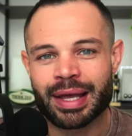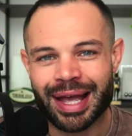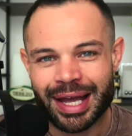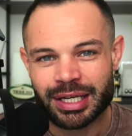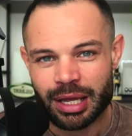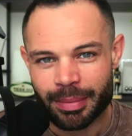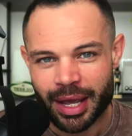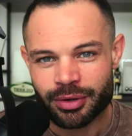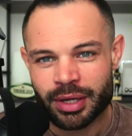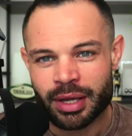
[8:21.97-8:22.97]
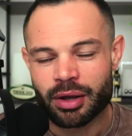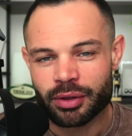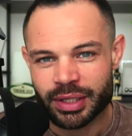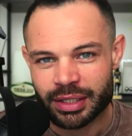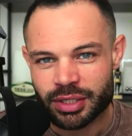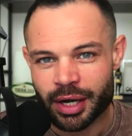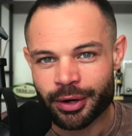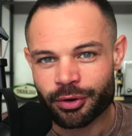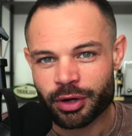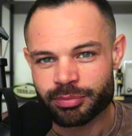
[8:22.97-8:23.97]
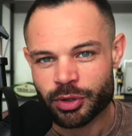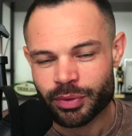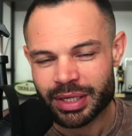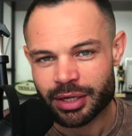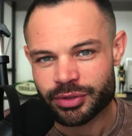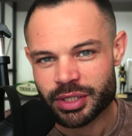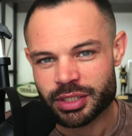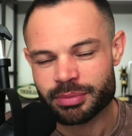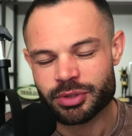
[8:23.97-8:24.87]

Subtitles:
and about the entire crypto ecosystem.